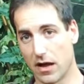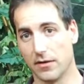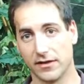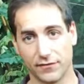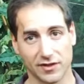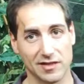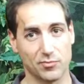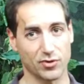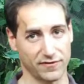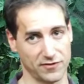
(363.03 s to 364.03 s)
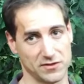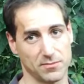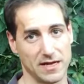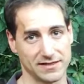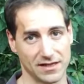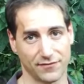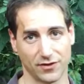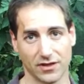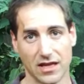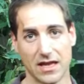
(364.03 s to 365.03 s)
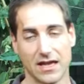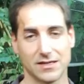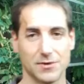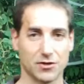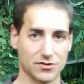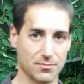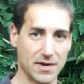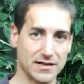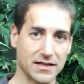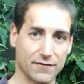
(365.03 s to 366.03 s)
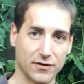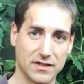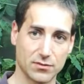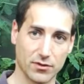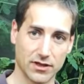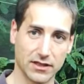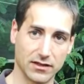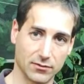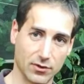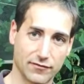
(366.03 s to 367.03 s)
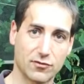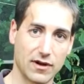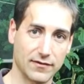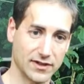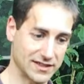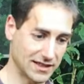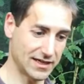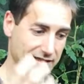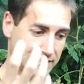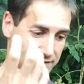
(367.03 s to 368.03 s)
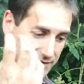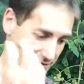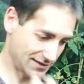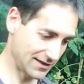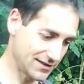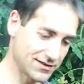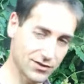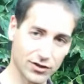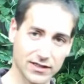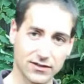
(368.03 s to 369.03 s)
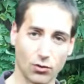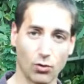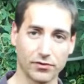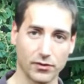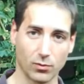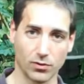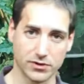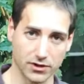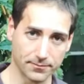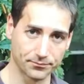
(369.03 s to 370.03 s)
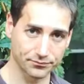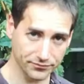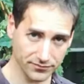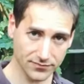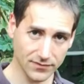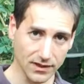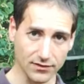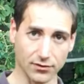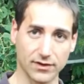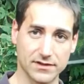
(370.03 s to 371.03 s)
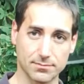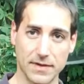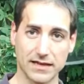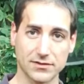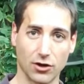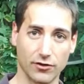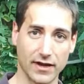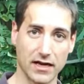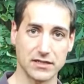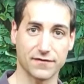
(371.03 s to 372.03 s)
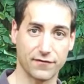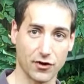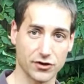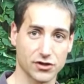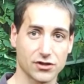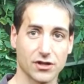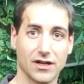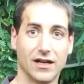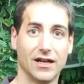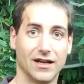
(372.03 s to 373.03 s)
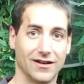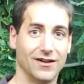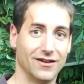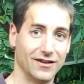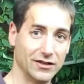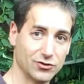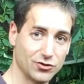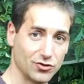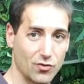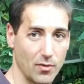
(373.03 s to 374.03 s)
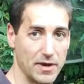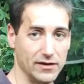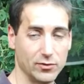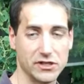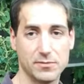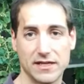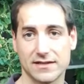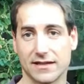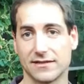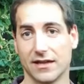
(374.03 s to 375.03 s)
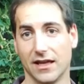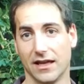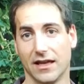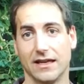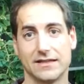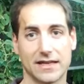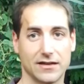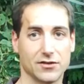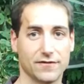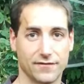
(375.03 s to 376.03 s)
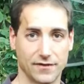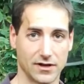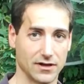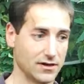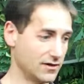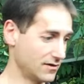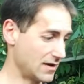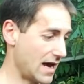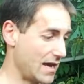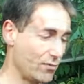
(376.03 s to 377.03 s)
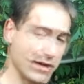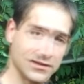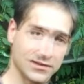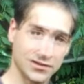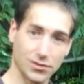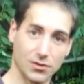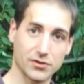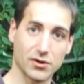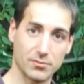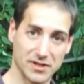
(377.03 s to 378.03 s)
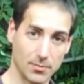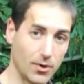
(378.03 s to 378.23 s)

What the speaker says: I definitely prefer the bell siphon, it's because the bell siphon is working with gravity, and it's sucking all the water. So it makes a nice flush into your grow bed, which means that it kind of aerates the water a bit